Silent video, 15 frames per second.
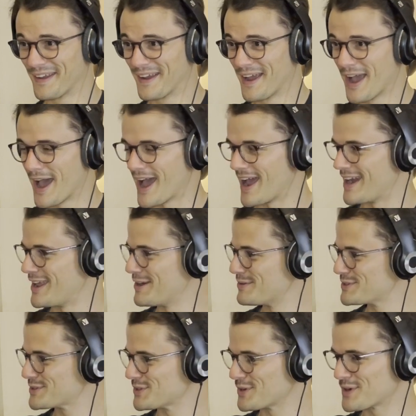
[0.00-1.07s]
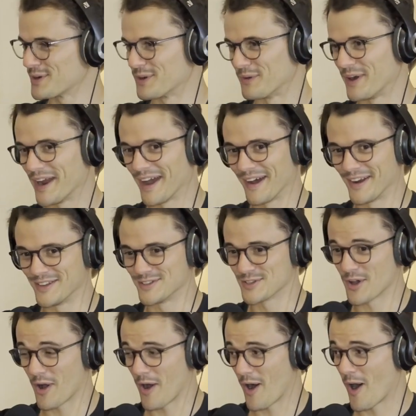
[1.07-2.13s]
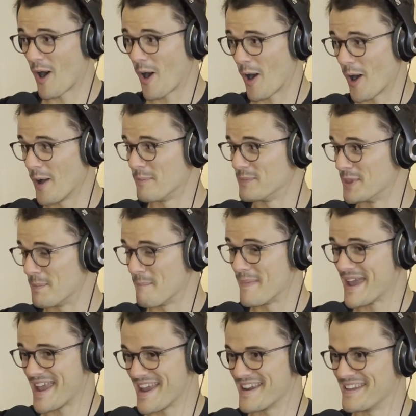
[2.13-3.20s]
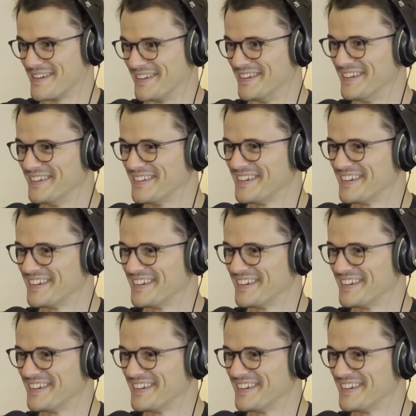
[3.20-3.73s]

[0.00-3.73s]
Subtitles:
he was looking around. He's like, I'm the man here.